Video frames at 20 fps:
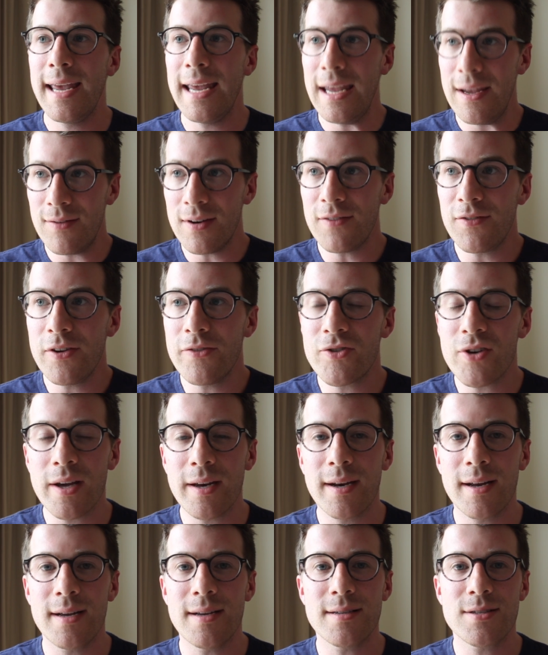even if you've
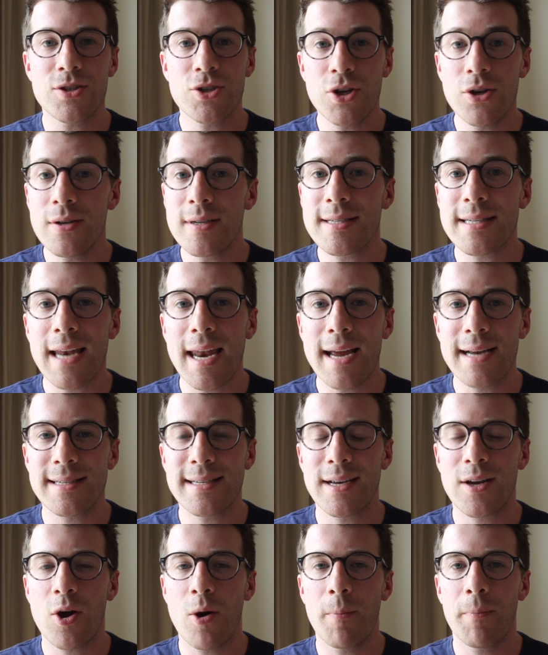done a student
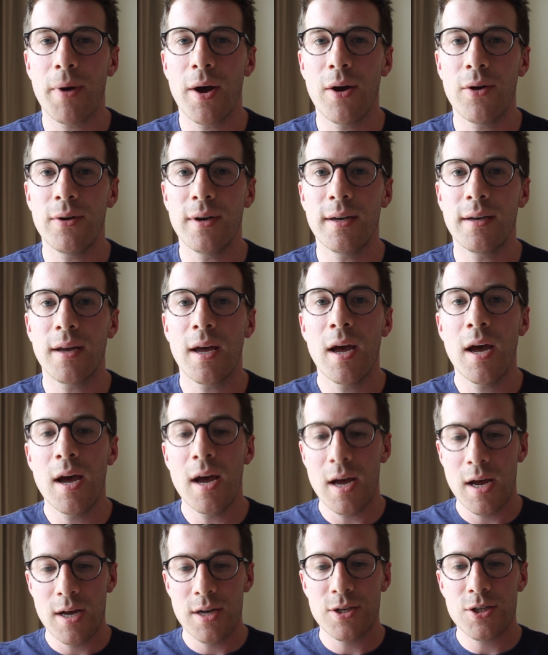selected component,
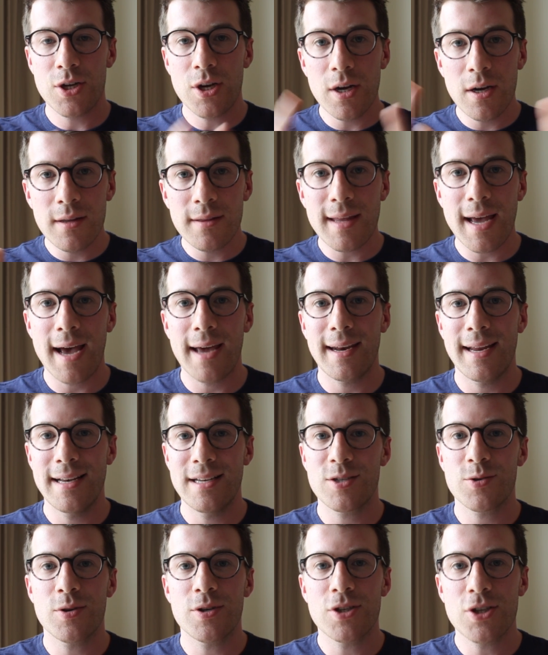turn that
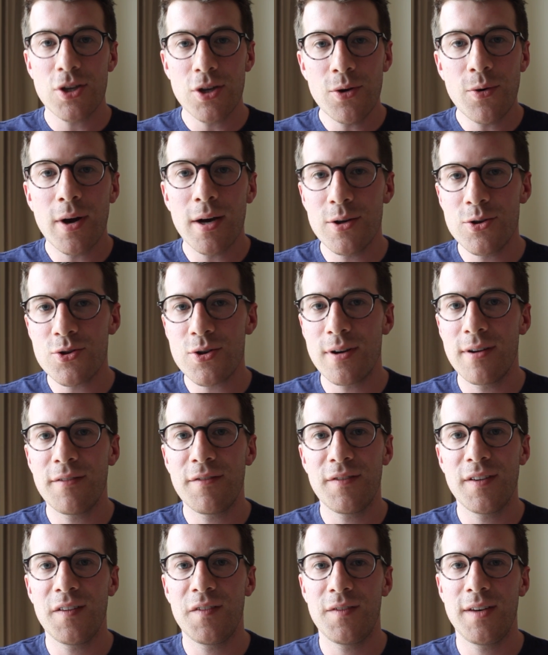into a
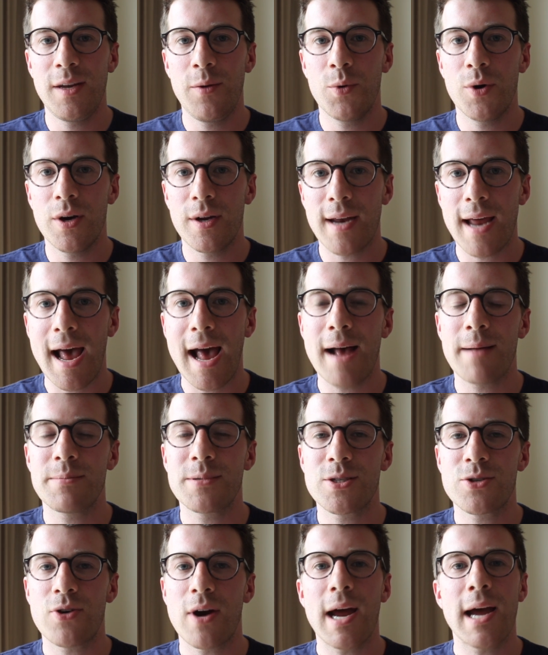250 word
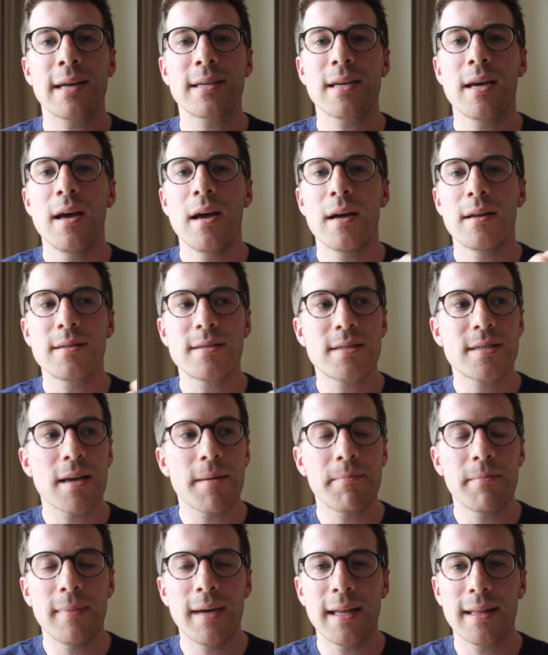abstract and
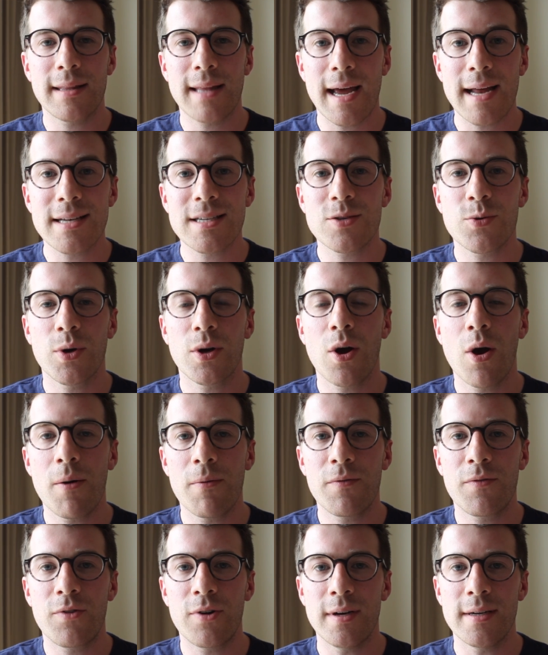submit that to a
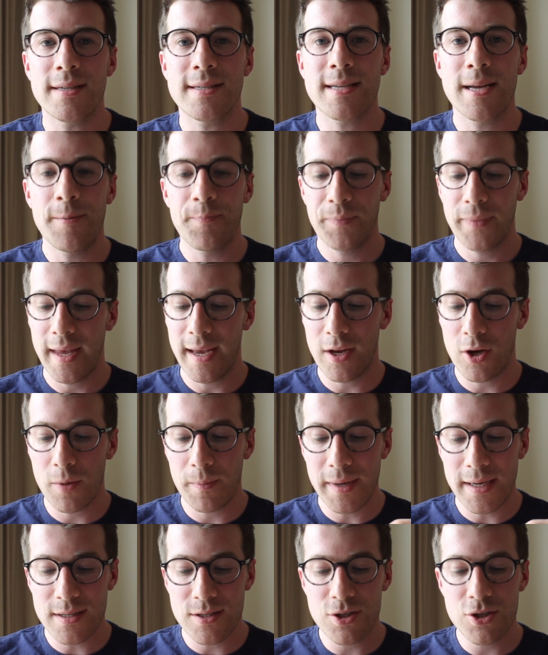conference. It could
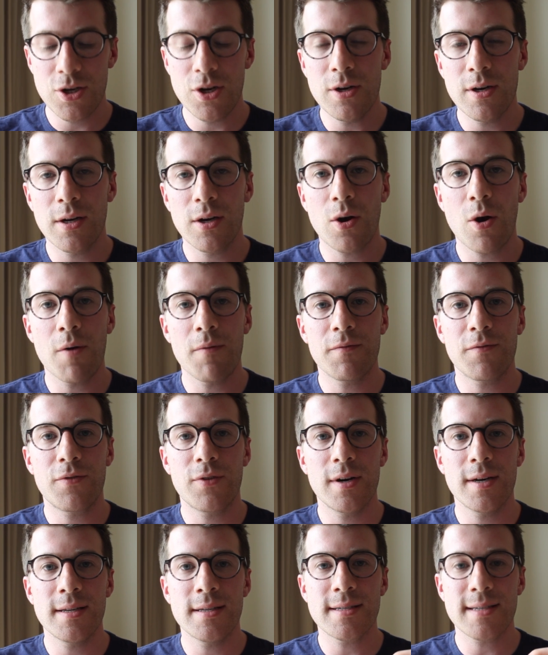be a student
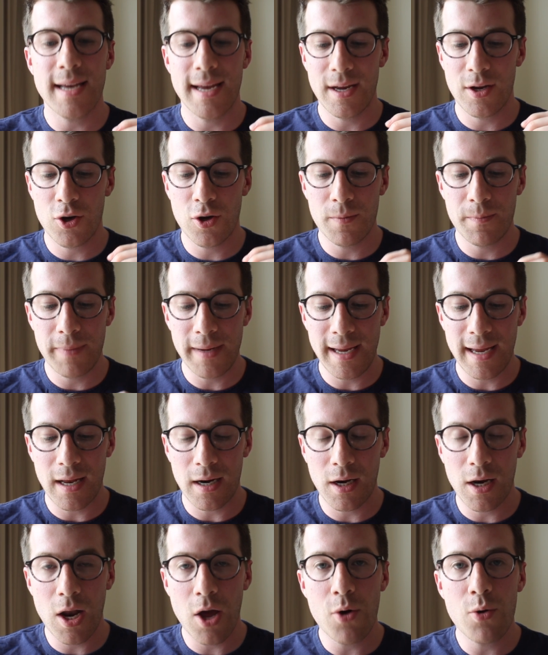conference, it could be a
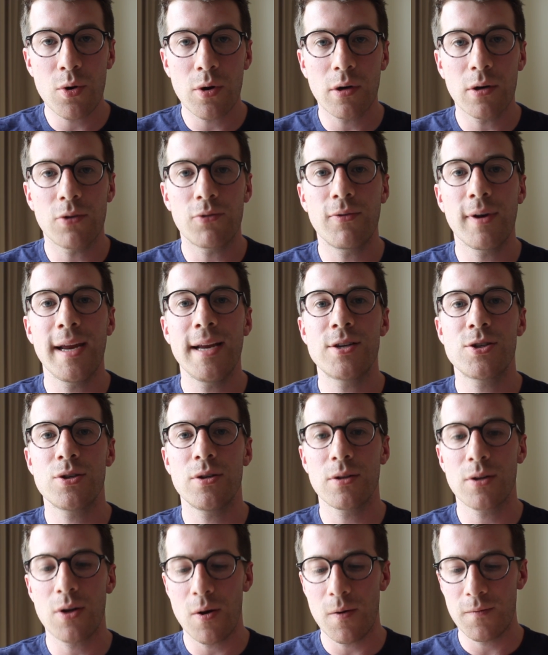local or
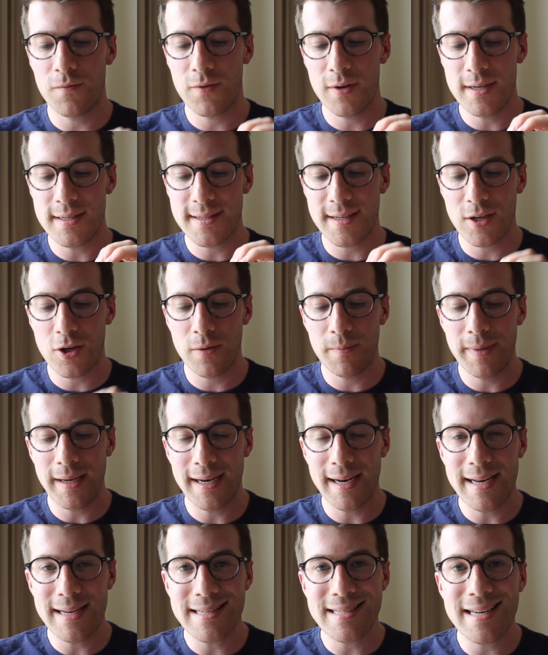regional conference, it could be
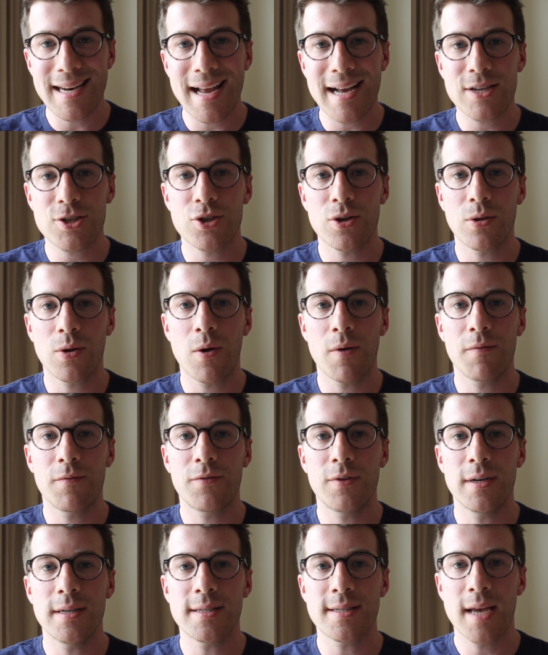an international
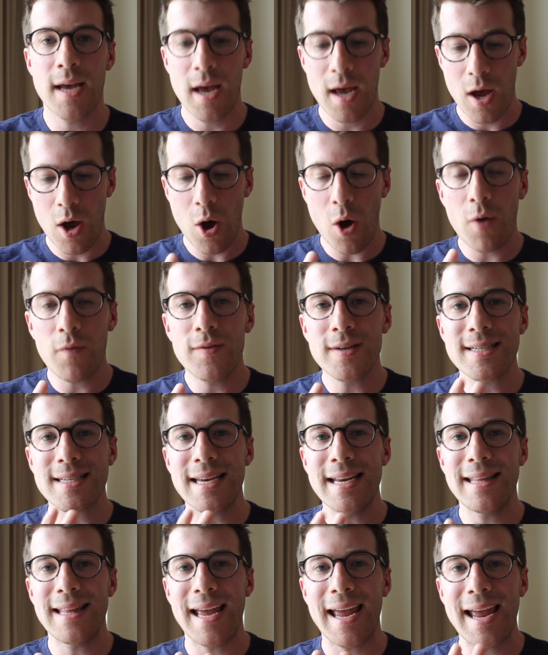conference.
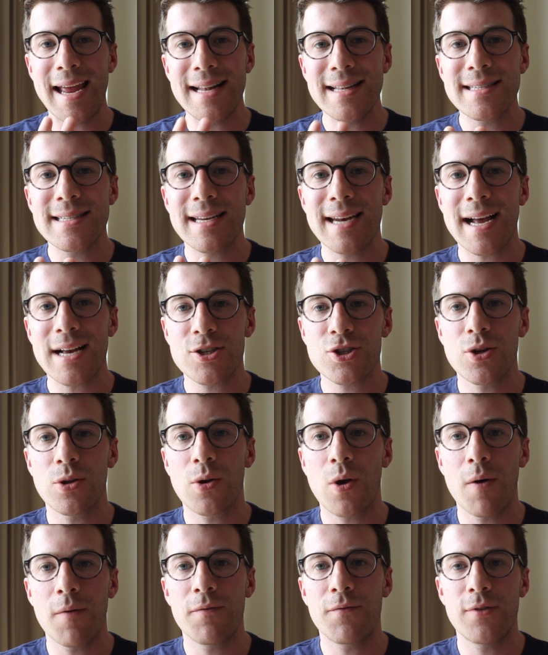Obviously, the international
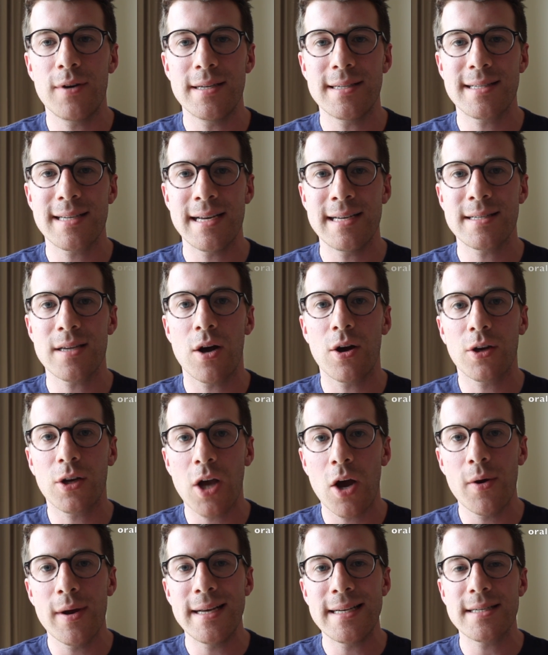conferences are
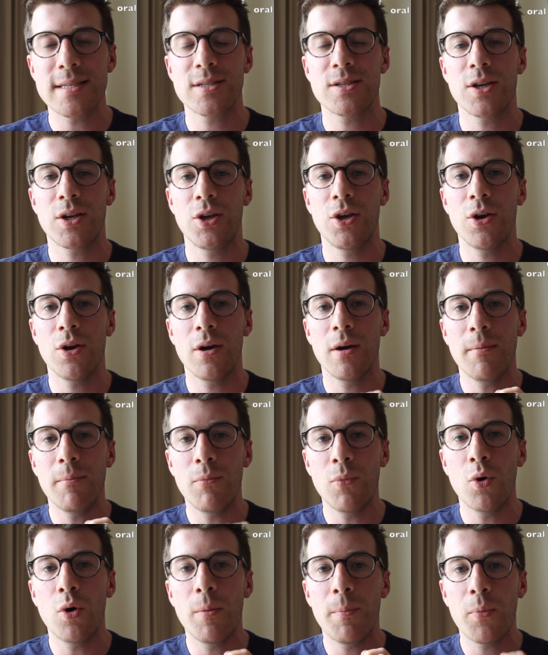going to secure
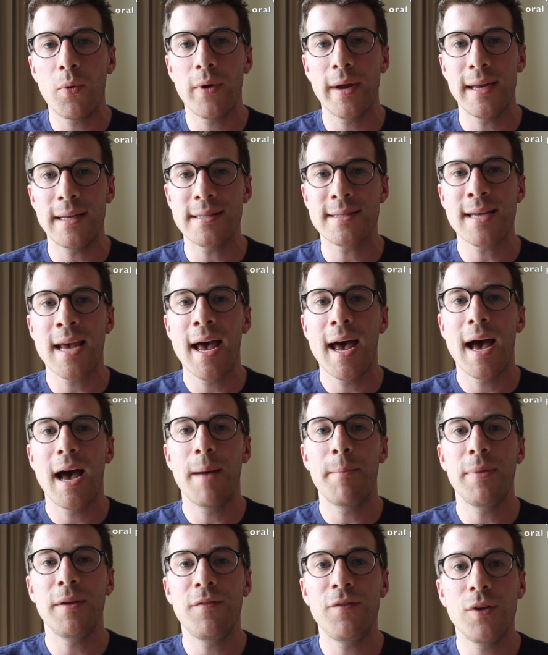more points
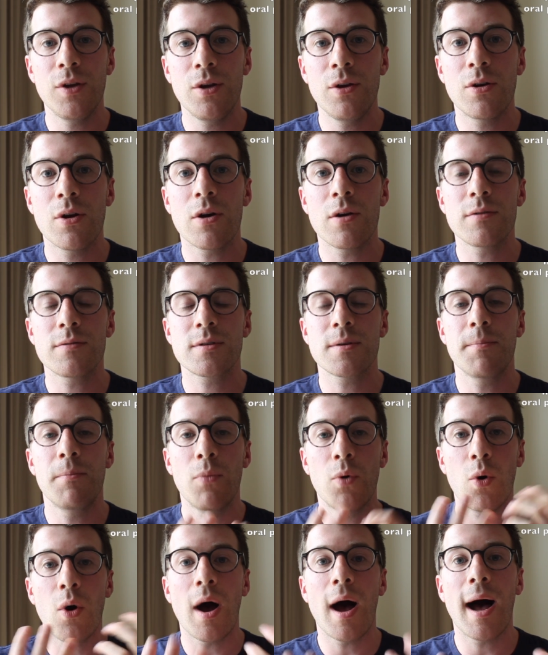and be viewed as
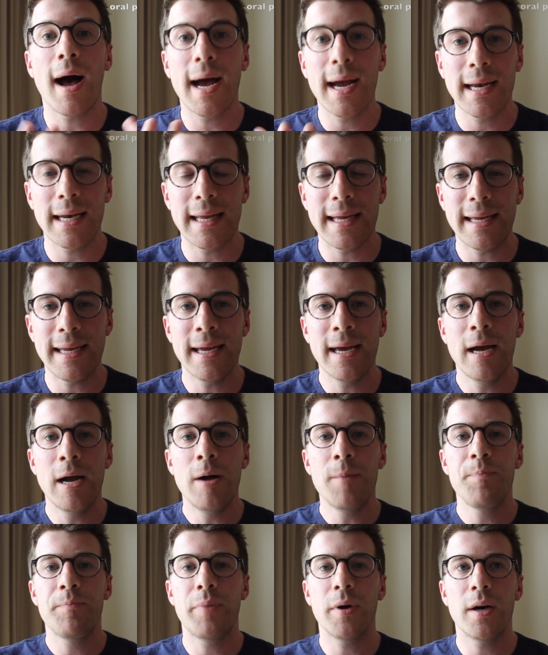more highly,
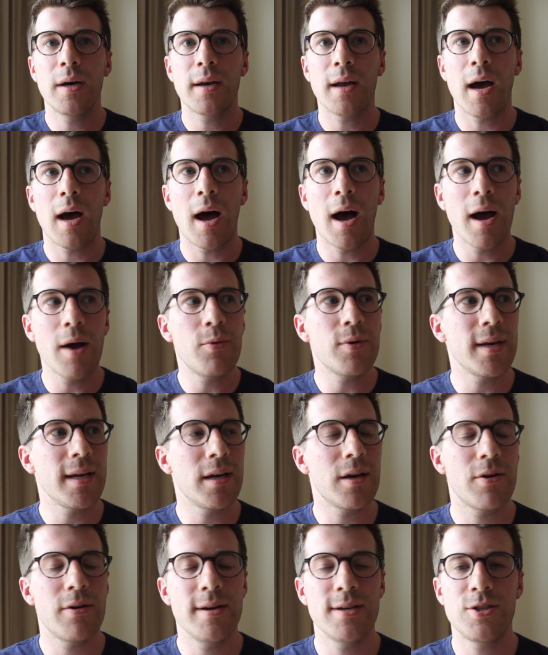but I would
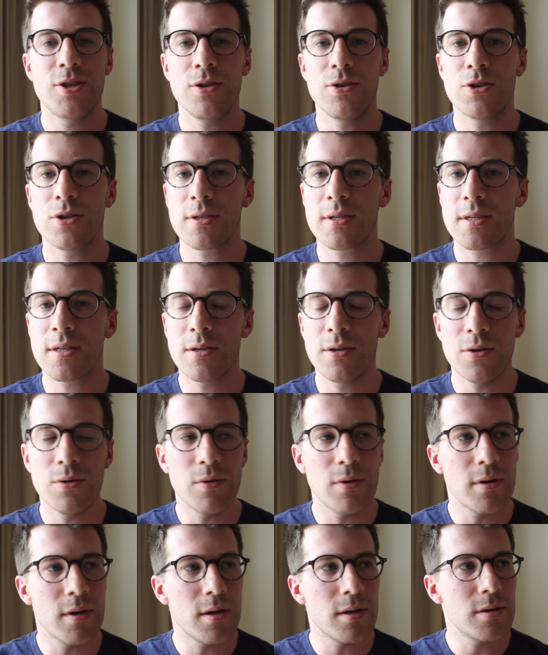encourage you just
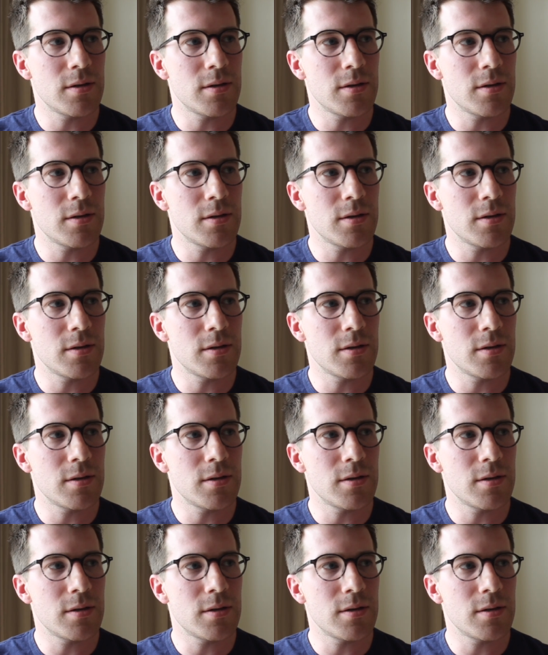to,